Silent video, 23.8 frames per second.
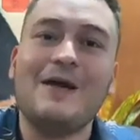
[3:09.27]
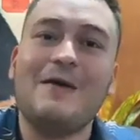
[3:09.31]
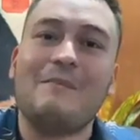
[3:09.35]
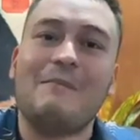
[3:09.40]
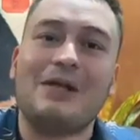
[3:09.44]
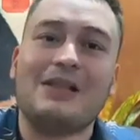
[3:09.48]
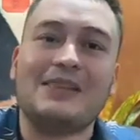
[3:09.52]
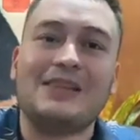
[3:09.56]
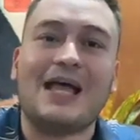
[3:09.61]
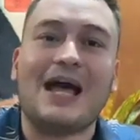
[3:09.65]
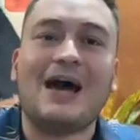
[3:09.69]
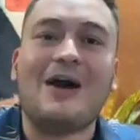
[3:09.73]

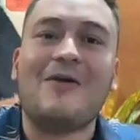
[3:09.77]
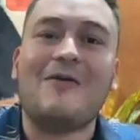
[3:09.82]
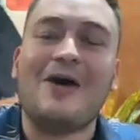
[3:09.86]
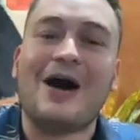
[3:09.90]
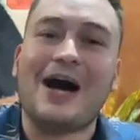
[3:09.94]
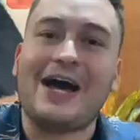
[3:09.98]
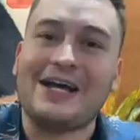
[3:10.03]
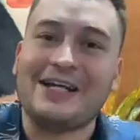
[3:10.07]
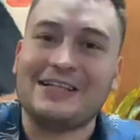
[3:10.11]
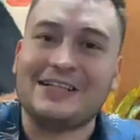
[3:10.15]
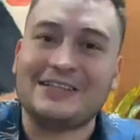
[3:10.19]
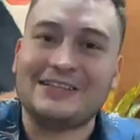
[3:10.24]
but now
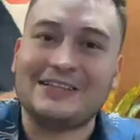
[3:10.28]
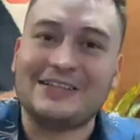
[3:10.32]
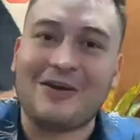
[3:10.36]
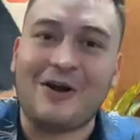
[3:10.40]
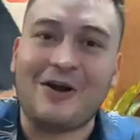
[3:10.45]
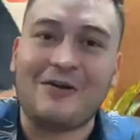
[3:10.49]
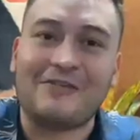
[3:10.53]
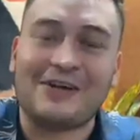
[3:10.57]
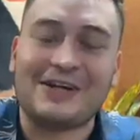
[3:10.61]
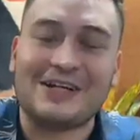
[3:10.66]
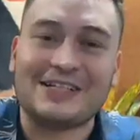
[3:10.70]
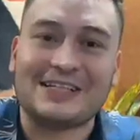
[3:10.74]
I
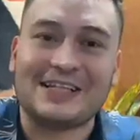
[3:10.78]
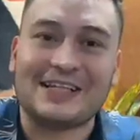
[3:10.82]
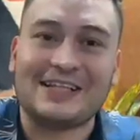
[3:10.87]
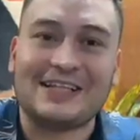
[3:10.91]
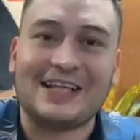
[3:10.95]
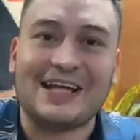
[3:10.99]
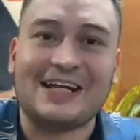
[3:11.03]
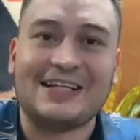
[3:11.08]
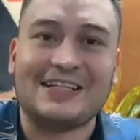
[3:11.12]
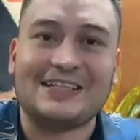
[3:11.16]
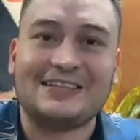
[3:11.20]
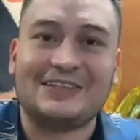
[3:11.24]
discovered
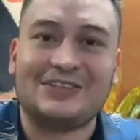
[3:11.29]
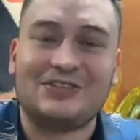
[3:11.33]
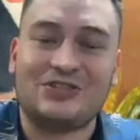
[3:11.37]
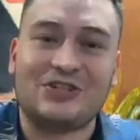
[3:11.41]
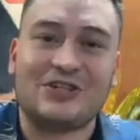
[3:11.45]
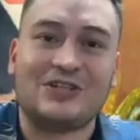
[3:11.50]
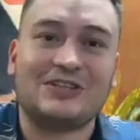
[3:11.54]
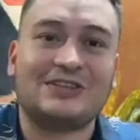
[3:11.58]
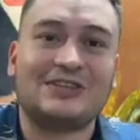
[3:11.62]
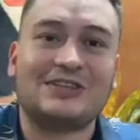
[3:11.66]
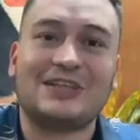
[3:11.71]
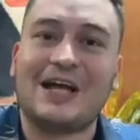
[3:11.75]
that it's
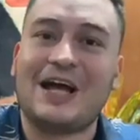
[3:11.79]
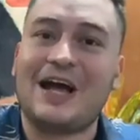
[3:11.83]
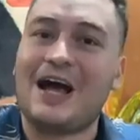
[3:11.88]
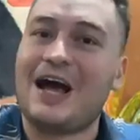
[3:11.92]
just